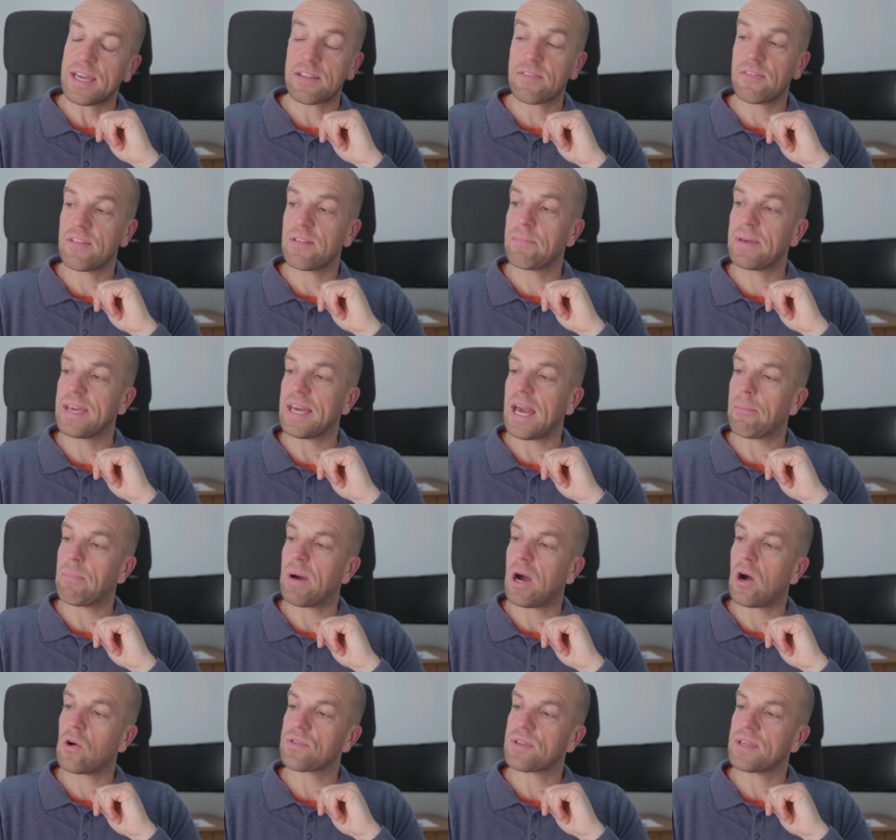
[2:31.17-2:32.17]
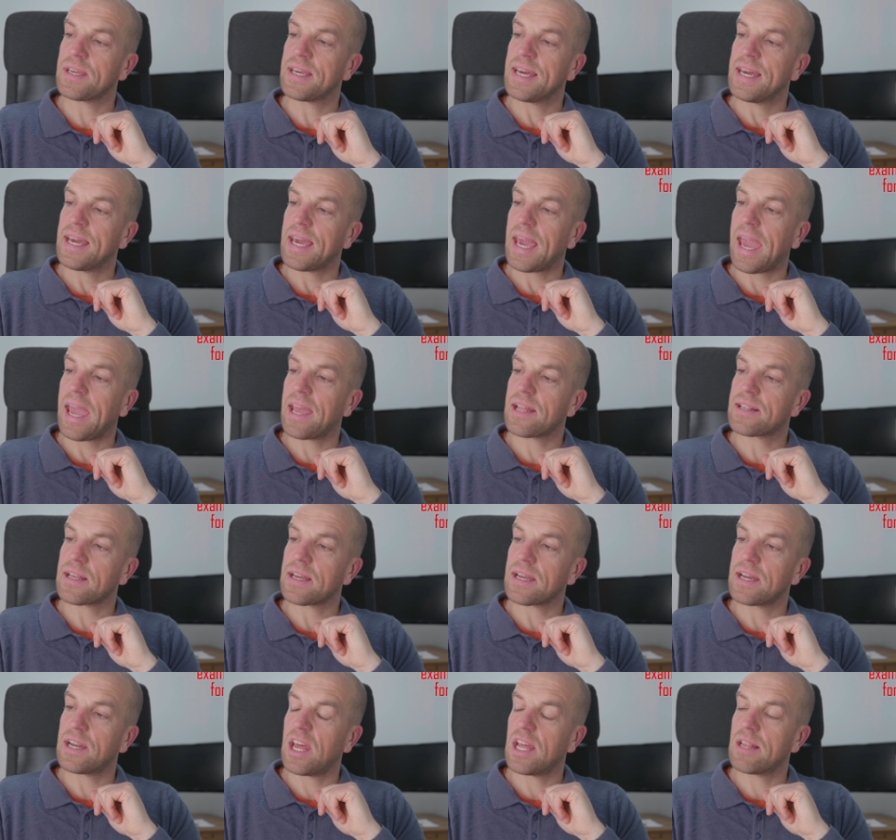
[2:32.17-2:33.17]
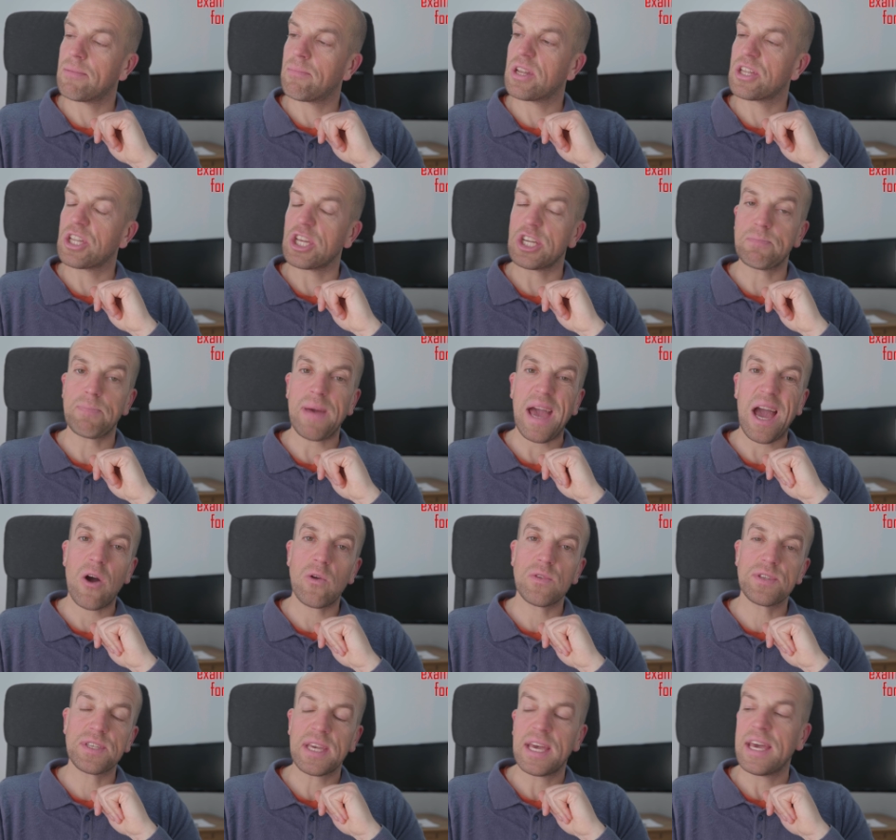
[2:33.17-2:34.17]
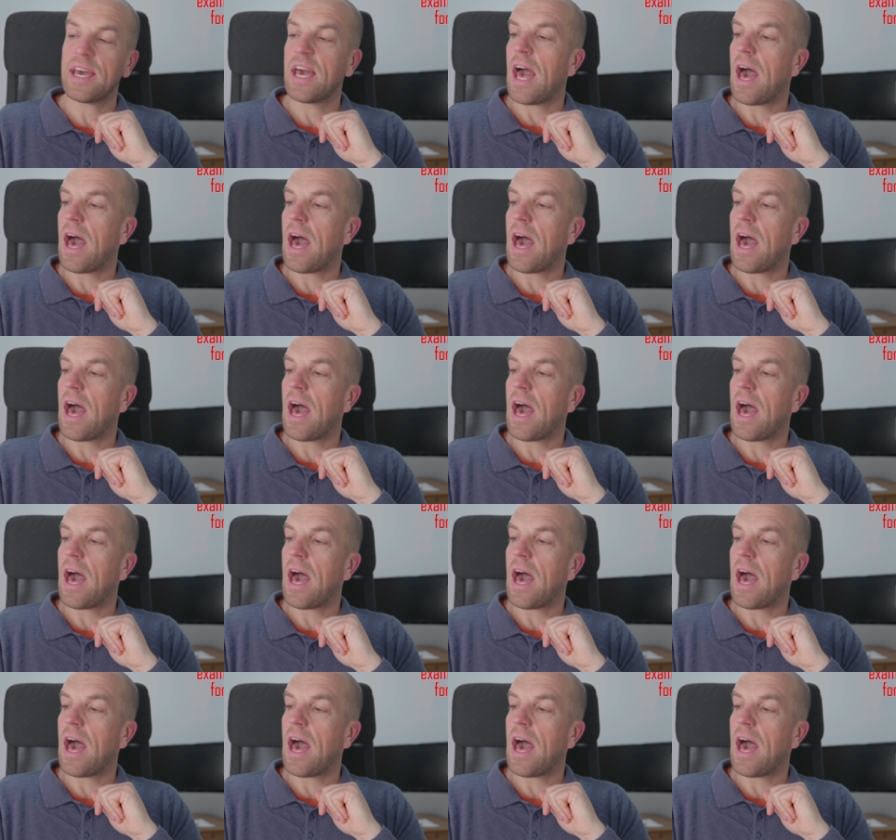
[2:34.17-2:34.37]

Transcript: It will be about 8 Great British Pounds,